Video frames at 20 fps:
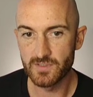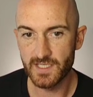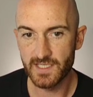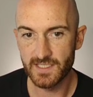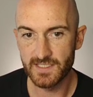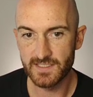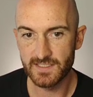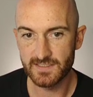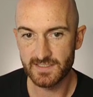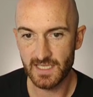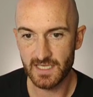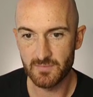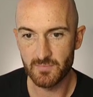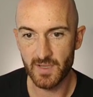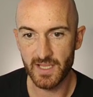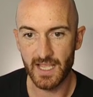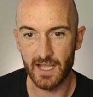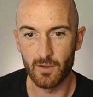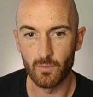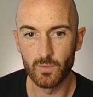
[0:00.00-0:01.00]
here,
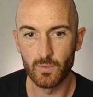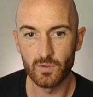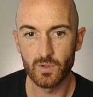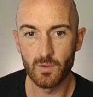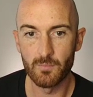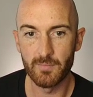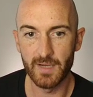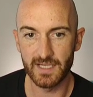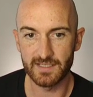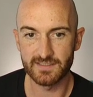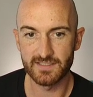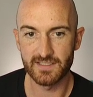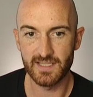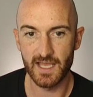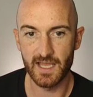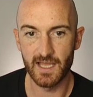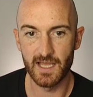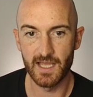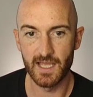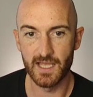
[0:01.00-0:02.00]
Zpl, we'll come back to
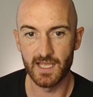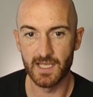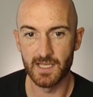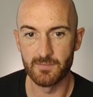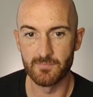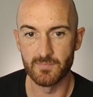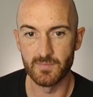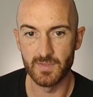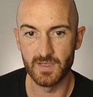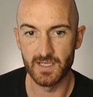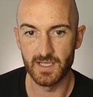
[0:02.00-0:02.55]
that a